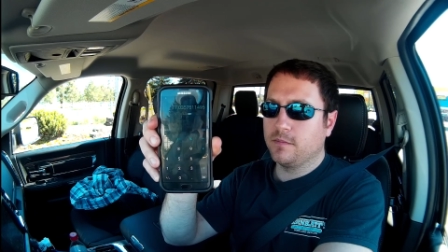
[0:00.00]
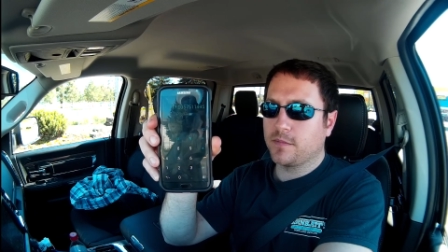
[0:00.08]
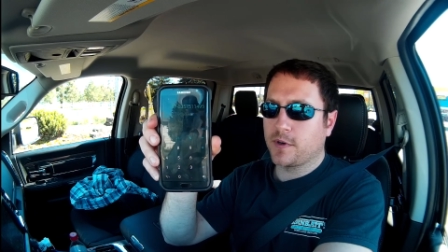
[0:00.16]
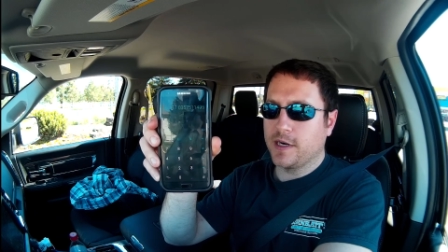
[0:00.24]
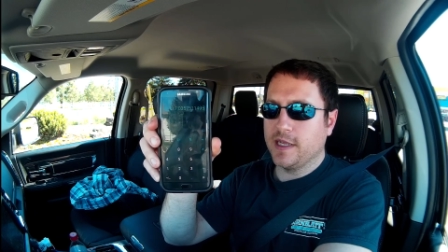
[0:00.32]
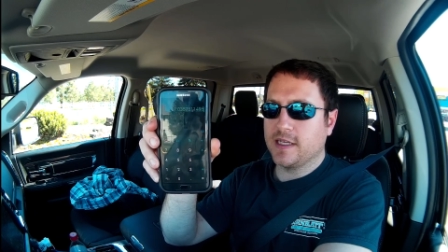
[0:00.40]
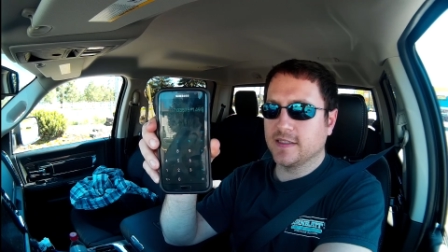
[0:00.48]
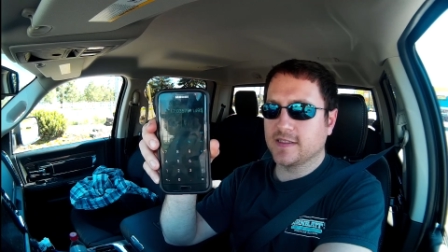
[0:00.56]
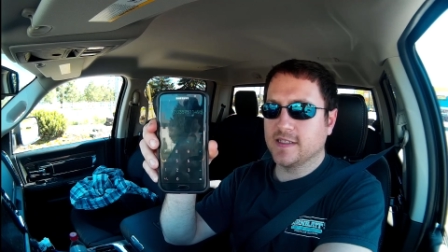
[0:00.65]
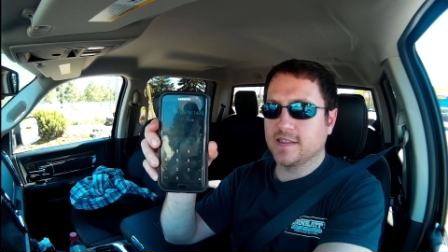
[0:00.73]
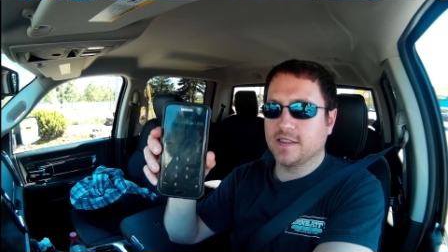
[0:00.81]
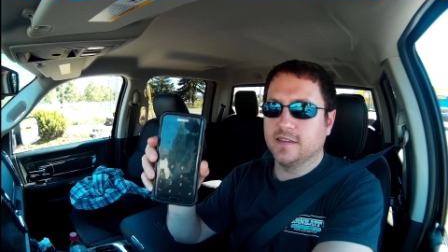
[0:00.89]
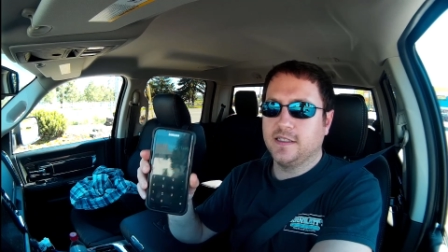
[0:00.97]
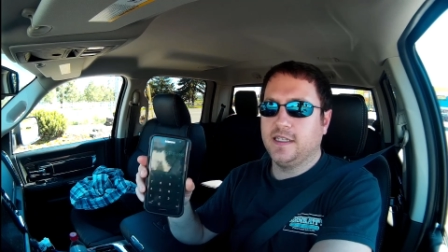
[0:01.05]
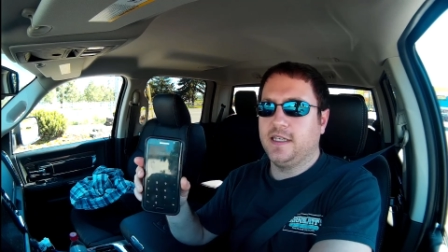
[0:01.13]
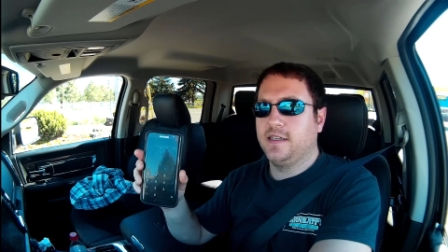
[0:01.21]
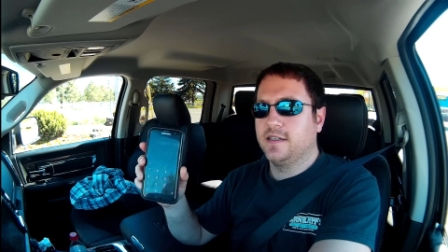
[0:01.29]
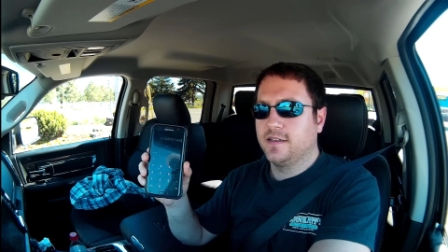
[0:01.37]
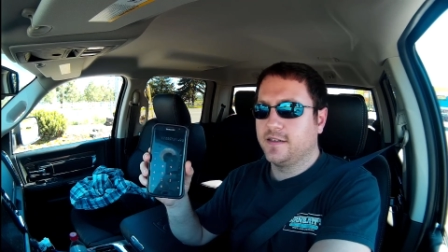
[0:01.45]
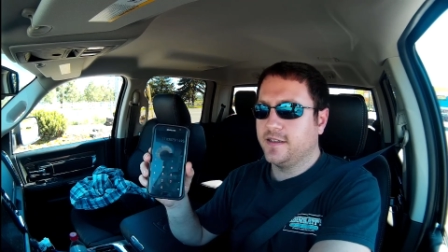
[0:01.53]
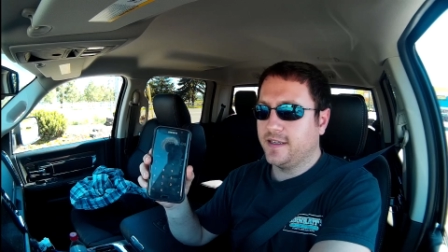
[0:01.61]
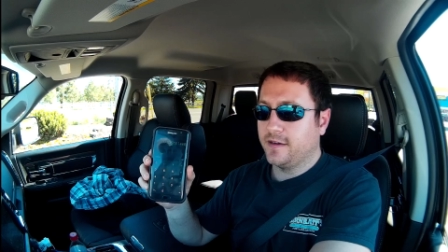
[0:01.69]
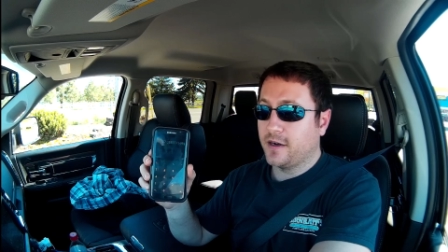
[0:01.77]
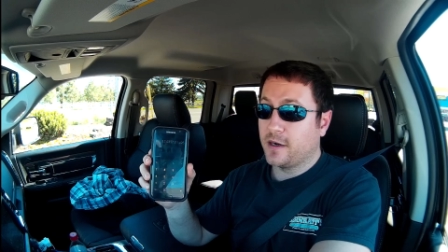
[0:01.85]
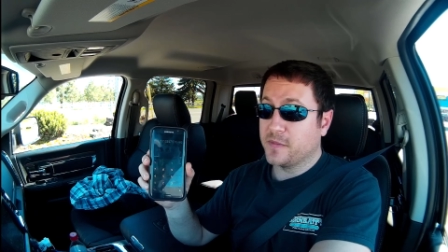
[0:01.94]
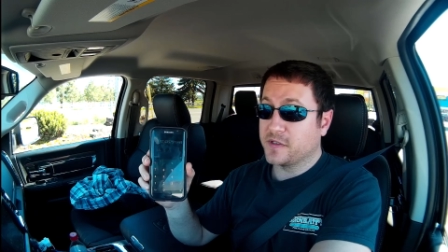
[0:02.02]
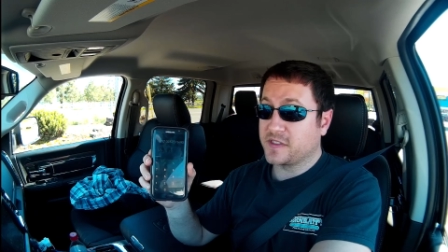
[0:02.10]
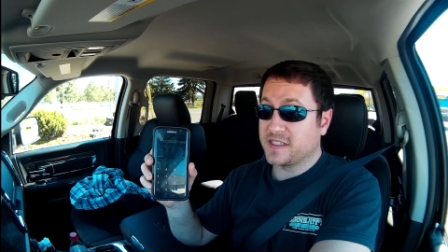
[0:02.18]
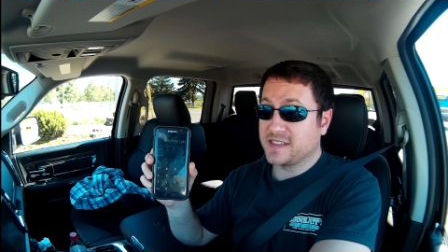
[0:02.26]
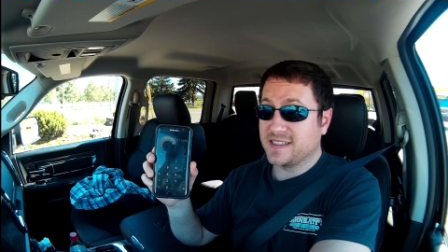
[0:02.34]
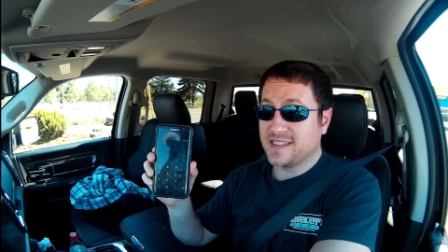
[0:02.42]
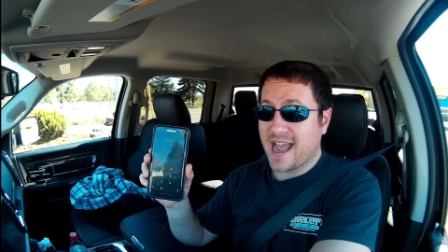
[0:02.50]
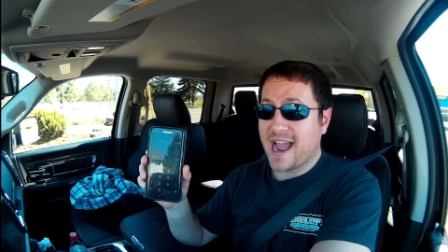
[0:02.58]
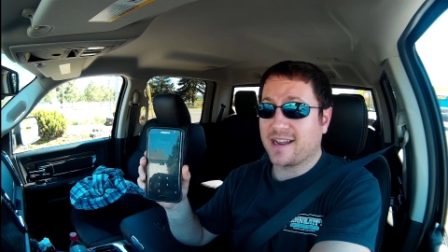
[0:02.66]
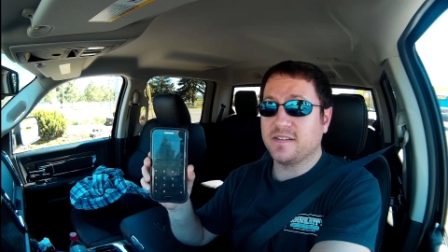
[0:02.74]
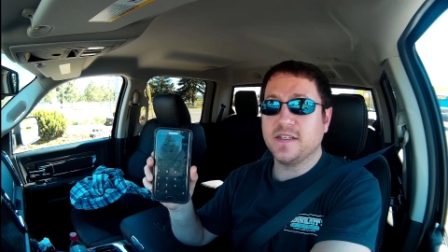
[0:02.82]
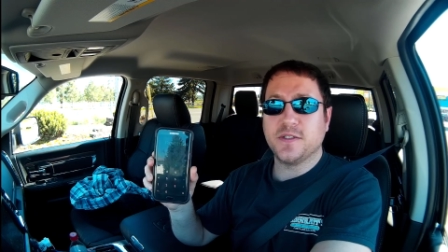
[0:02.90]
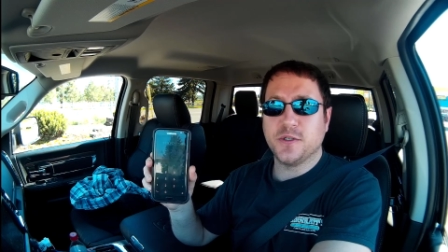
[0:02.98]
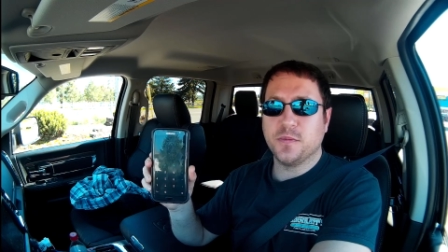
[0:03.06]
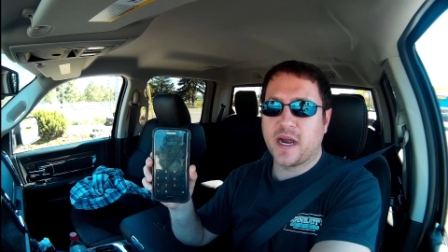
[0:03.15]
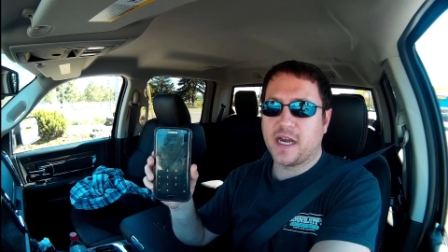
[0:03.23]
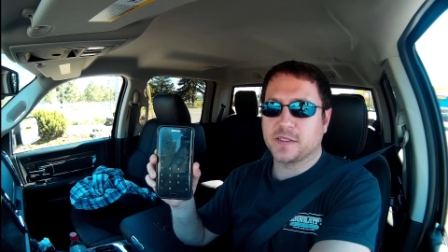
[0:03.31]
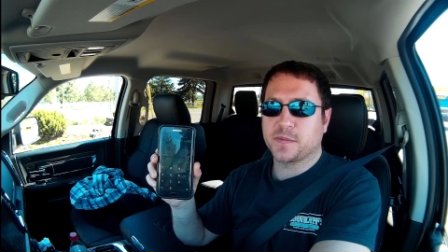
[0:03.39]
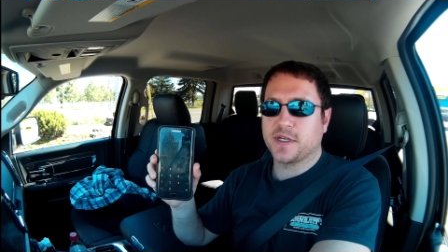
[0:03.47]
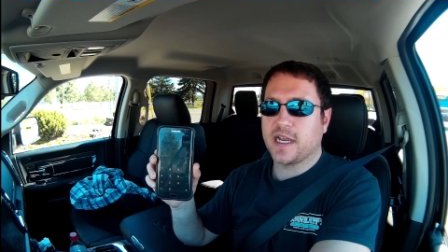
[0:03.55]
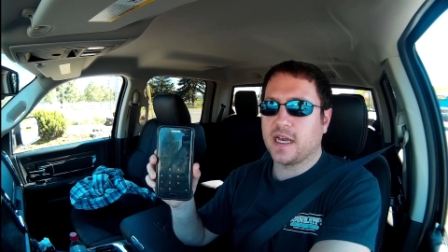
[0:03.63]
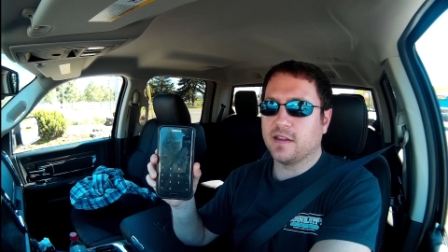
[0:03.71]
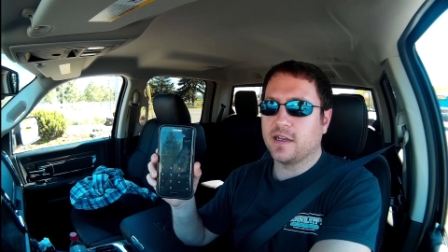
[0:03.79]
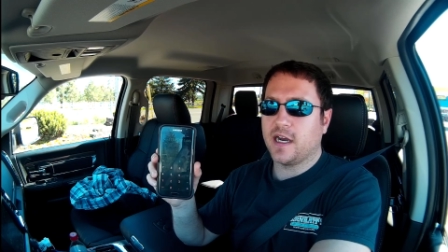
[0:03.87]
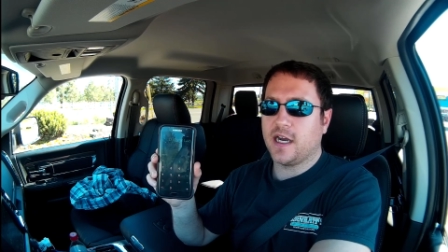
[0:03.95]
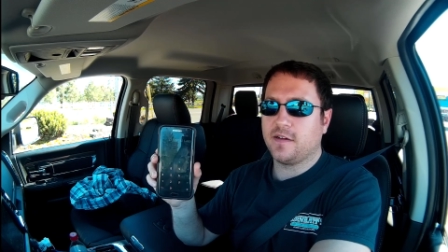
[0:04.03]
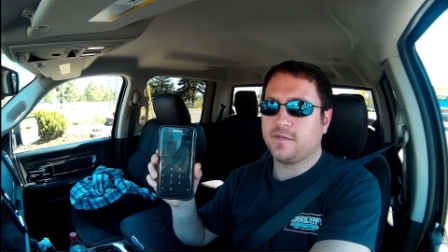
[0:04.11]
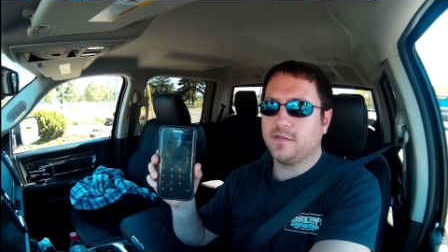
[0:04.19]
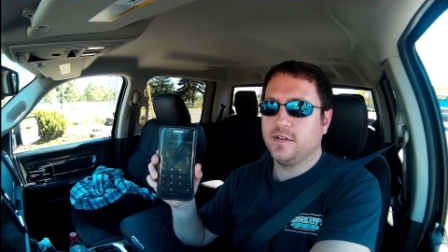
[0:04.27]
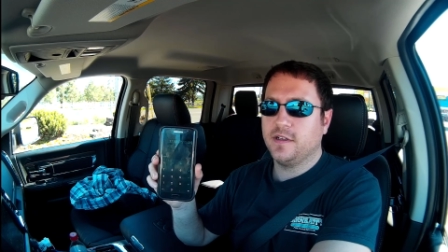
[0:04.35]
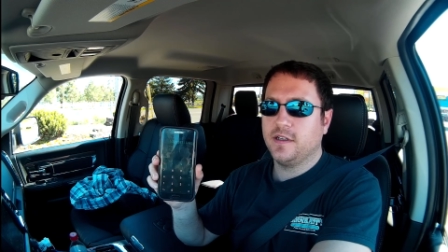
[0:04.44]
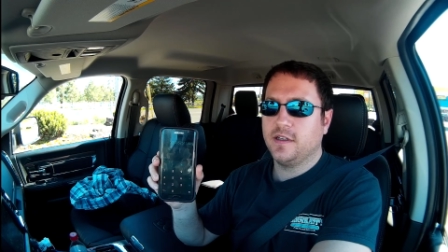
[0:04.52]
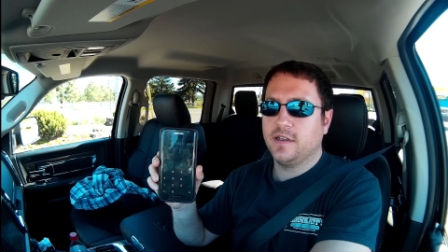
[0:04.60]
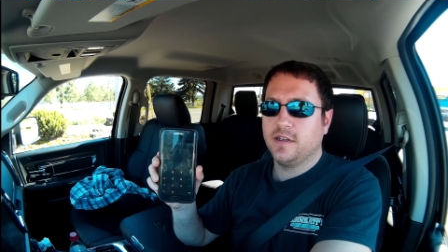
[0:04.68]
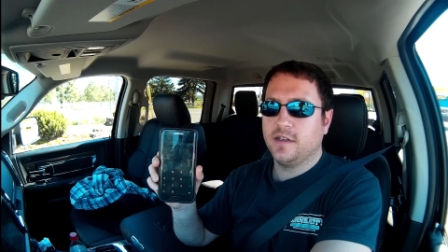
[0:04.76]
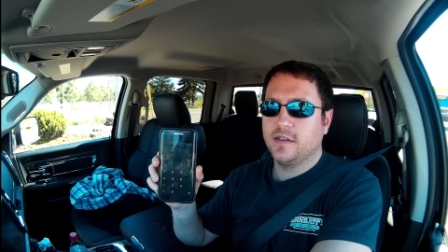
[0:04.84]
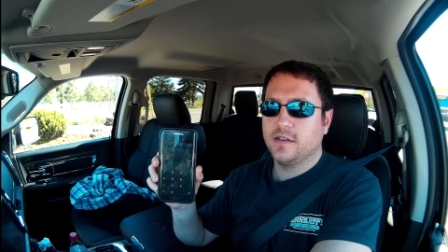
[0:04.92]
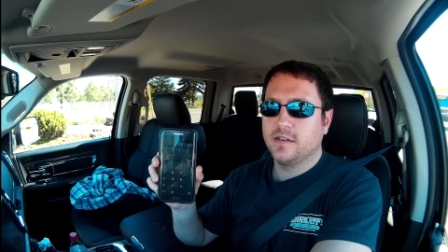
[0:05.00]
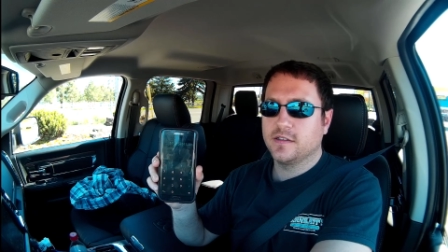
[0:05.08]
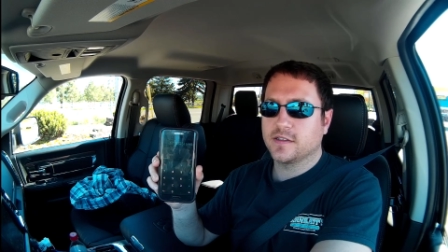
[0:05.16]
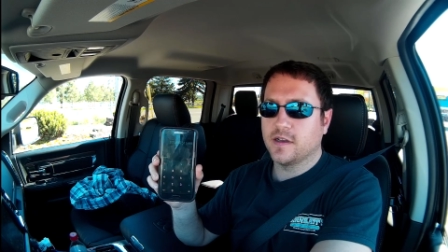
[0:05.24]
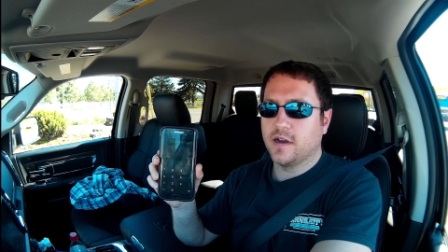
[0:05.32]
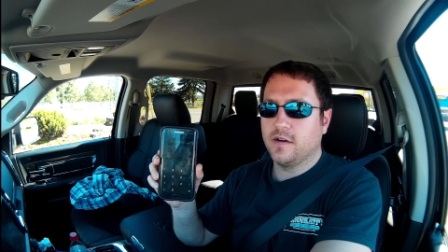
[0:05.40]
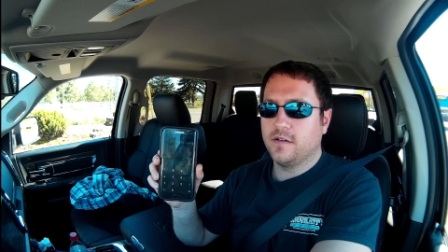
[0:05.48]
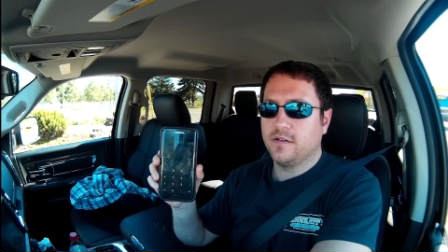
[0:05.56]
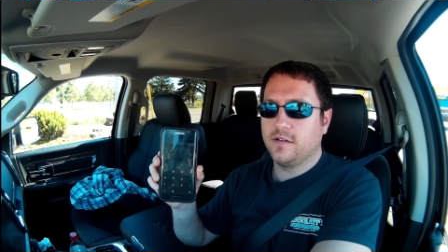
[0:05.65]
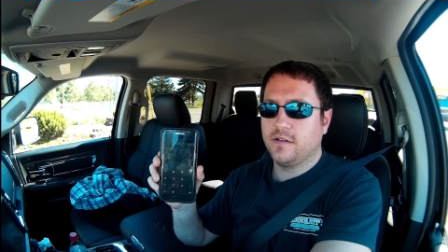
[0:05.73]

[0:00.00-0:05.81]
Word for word: Pretty consistently almost exactly two miles per gallon off. So,